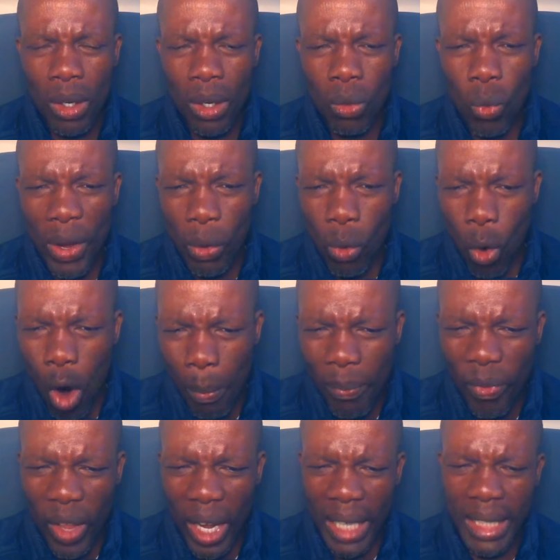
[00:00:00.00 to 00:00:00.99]
We
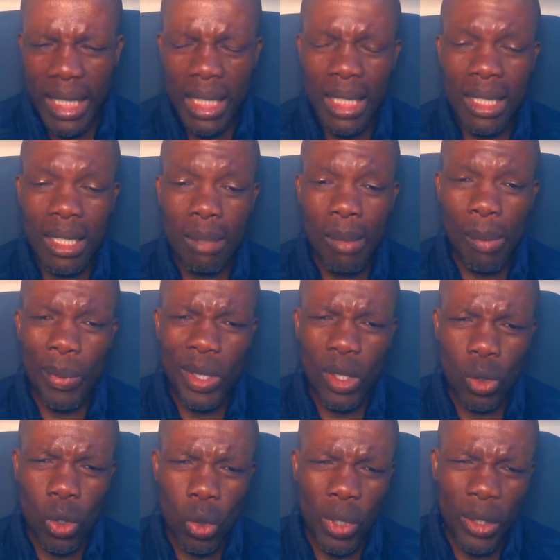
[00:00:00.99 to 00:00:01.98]
hope that Zimbabweans
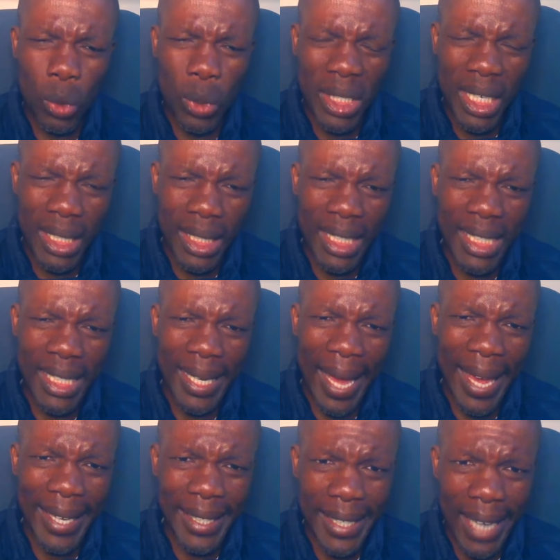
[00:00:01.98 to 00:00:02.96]
are not going to take this
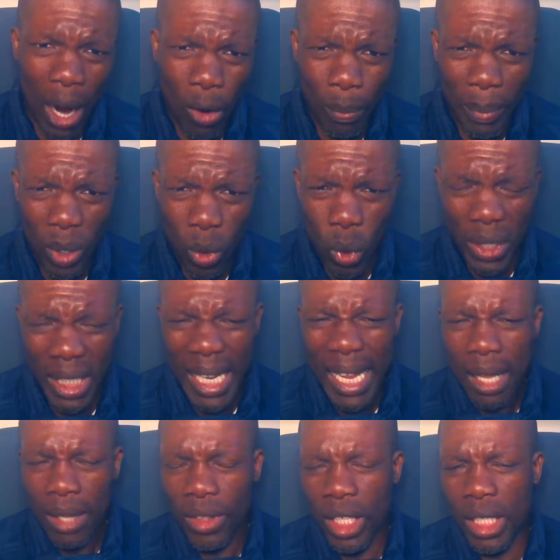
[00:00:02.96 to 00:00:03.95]
lying down, because
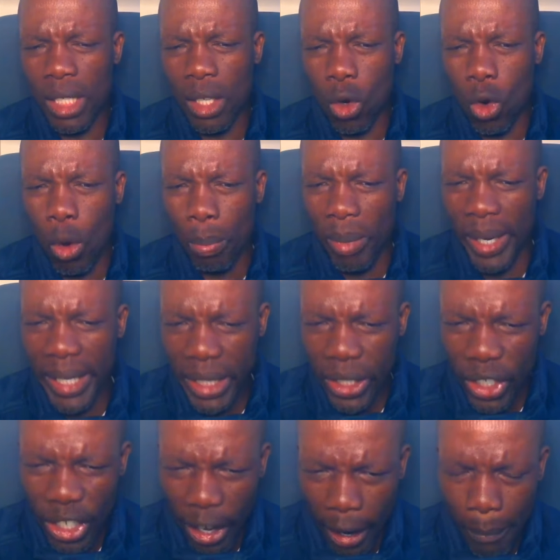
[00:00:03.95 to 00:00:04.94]
this is a complete
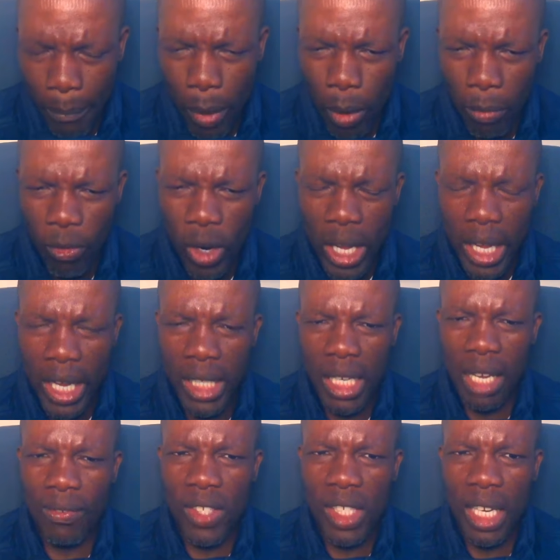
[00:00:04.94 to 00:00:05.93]
rip-off,
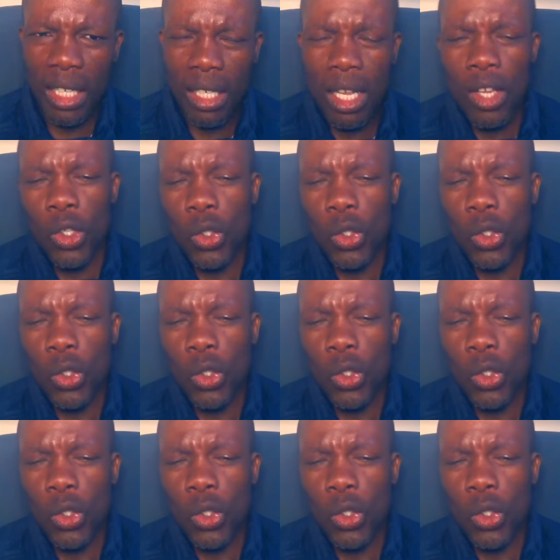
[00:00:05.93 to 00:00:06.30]
as I've said.